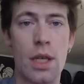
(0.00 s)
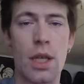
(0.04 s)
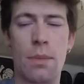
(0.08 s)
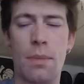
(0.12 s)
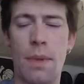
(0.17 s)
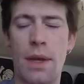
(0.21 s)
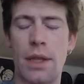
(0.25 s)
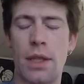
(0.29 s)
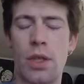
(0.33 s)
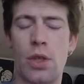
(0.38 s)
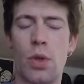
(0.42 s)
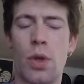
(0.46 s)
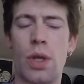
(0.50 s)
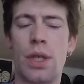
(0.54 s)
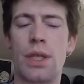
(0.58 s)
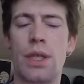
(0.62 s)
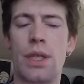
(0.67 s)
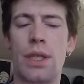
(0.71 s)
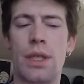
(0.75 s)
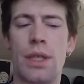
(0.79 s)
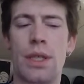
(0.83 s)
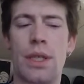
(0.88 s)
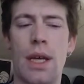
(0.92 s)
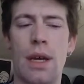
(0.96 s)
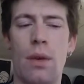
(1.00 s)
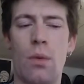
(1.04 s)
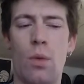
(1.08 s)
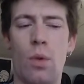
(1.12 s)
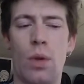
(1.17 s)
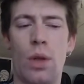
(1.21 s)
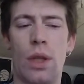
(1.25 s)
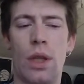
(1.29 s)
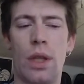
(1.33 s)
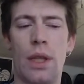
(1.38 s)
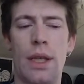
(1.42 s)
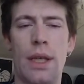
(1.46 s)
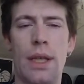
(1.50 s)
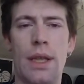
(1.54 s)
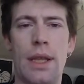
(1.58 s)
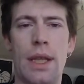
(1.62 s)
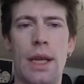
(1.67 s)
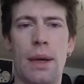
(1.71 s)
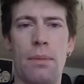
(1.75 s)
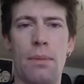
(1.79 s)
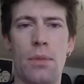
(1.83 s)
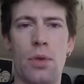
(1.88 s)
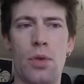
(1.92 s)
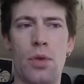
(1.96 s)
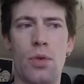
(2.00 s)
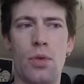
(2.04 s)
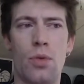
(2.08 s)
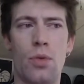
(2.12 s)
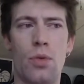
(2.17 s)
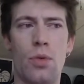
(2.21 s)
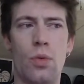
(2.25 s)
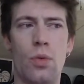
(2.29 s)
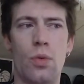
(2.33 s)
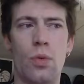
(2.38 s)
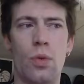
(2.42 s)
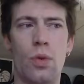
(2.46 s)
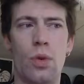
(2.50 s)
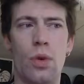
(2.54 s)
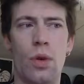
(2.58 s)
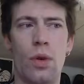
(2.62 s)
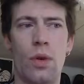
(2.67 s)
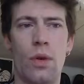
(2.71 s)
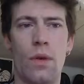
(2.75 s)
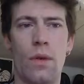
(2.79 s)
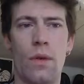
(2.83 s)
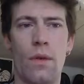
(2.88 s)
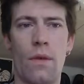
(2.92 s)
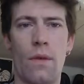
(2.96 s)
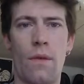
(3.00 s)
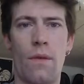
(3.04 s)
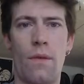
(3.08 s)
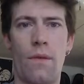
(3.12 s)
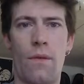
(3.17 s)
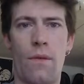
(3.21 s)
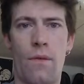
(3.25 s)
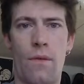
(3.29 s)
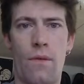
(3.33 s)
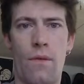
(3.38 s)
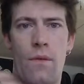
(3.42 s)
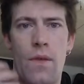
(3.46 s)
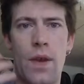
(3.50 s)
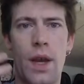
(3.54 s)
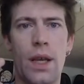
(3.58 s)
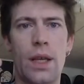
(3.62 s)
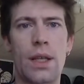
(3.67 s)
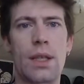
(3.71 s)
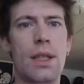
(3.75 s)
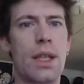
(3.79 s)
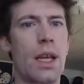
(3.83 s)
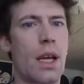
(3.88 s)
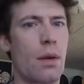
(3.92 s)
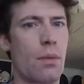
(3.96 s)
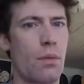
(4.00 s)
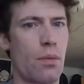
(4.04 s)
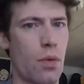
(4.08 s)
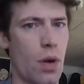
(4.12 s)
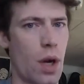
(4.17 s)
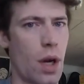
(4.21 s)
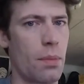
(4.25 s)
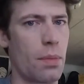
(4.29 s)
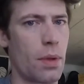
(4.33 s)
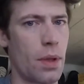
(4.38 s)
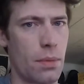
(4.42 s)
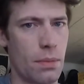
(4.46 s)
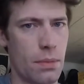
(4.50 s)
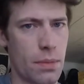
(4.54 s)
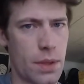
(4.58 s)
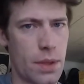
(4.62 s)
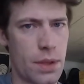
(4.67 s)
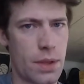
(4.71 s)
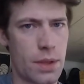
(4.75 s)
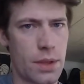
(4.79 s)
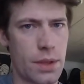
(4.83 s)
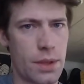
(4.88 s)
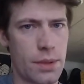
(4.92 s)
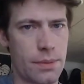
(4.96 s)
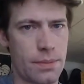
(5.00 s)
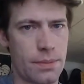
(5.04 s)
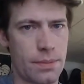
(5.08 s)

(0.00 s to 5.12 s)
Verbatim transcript: to make the choices that would lead them to fix their problems.